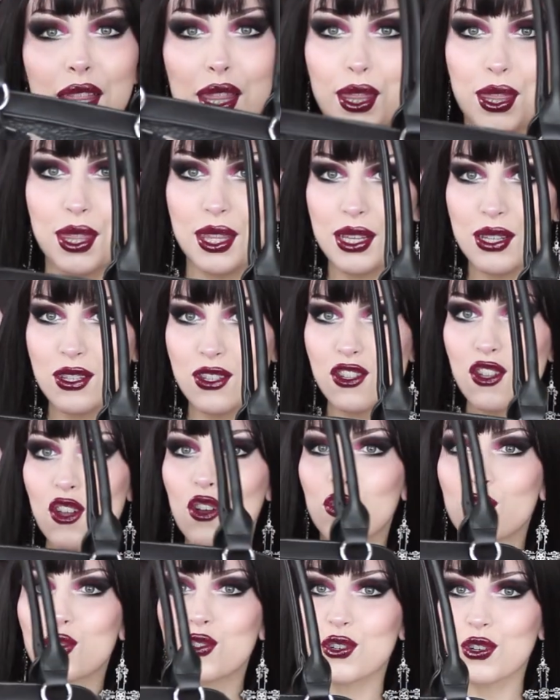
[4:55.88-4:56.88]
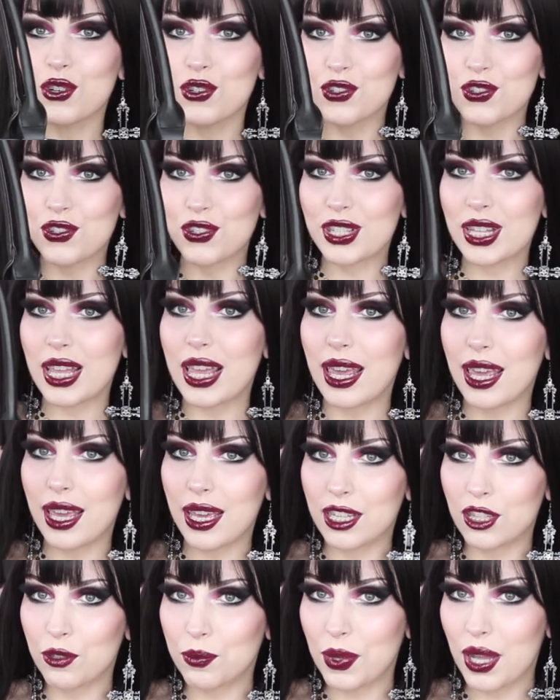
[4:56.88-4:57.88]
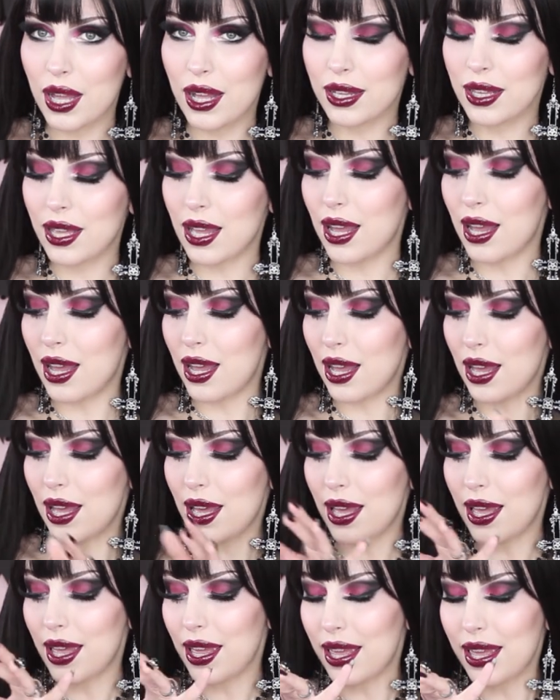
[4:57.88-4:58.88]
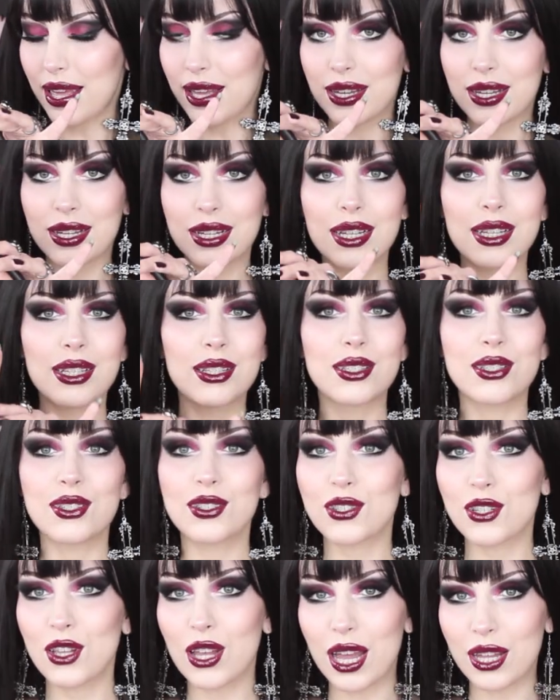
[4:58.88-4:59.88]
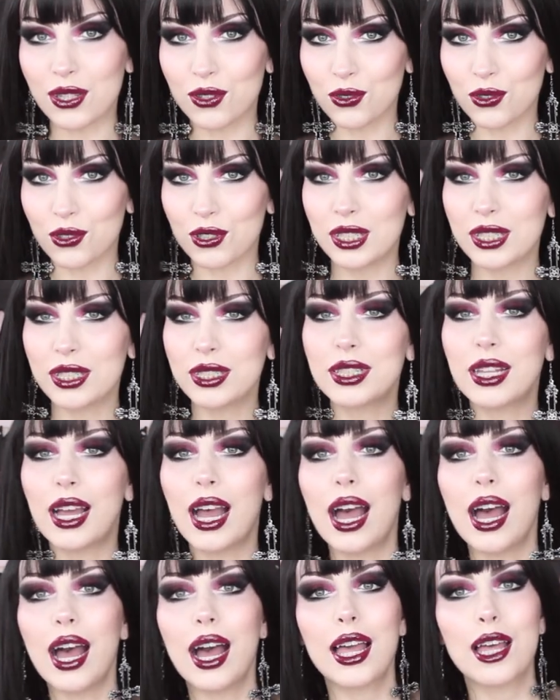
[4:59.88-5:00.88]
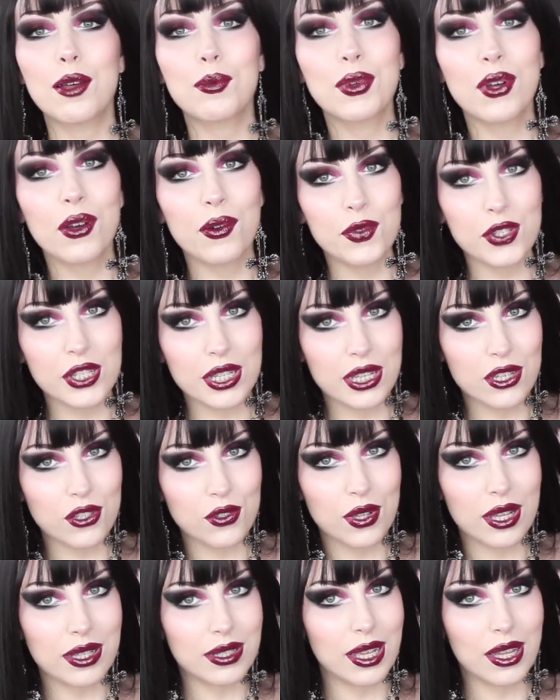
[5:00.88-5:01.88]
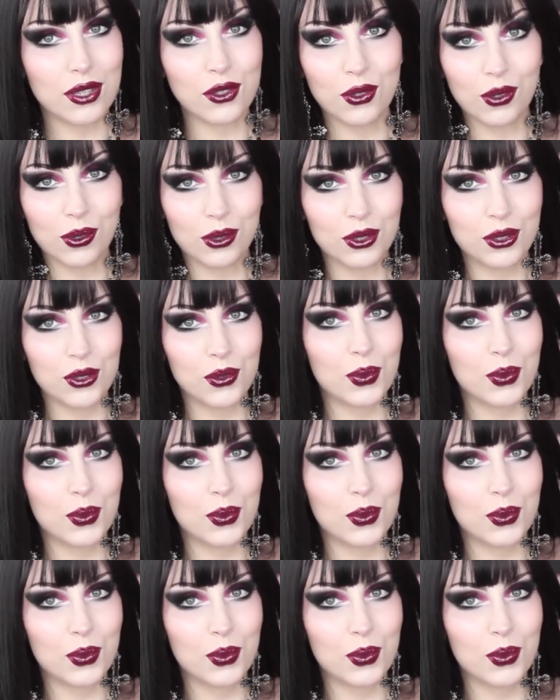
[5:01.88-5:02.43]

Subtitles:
This gorgeous handbag. I just adore it. I am obsessed, as I told